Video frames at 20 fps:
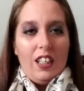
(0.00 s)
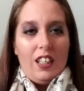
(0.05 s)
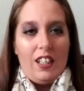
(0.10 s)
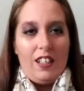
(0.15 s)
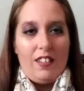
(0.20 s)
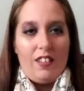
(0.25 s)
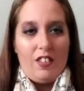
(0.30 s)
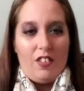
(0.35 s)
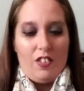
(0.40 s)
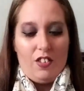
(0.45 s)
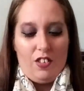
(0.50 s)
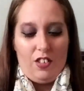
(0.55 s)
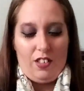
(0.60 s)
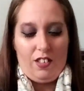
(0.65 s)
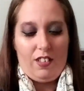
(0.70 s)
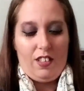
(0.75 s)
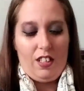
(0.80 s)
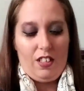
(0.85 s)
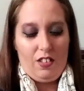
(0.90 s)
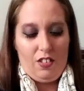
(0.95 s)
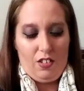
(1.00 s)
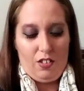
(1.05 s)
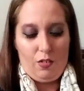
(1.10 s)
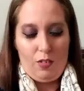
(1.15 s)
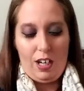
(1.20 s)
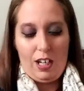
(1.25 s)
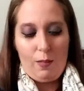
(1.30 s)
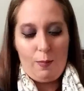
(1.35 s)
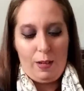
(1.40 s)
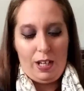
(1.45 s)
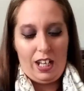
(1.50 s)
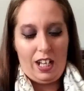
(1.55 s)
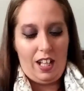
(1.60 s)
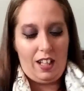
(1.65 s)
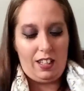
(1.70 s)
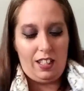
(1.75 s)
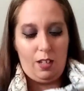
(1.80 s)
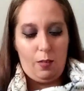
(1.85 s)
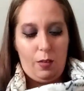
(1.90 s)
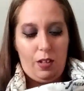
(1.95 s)
because it's just right up my
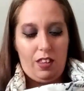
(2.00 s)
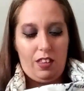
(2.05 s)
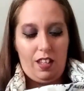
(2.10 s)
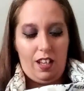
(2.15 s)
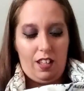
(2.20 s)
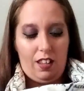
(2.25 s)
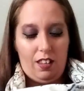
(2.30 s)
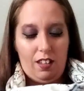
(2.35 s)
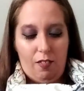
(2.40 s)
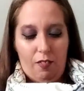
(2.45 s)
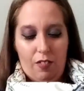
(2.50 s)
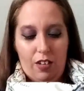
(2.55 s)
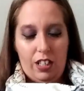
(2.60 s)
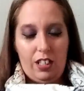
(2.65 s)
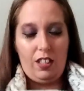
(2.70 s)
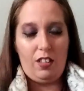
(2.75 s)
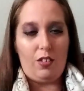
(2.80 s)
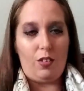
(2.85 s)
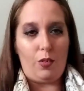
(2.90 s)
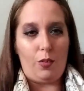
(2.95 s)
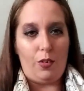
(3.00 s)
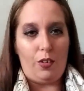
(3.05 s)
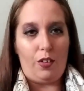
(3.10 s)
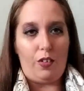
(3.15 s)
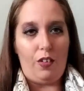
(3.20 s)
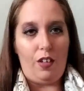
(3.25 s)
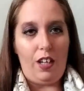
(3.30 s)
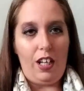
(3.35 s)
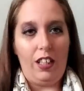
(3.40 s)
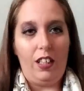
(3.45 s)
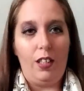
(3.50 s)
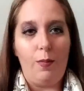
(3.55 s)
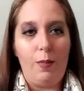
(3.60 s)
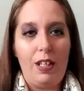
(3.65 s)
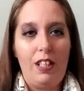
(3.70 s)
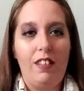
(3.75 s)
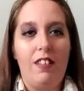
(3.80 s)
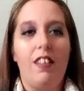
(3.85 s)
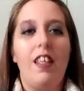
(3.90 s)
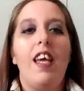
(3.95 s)
alley with like the fun historical
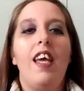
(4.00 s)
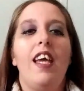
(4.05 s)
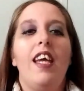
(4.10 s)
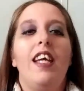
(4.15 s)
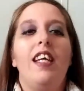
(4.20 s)
elements.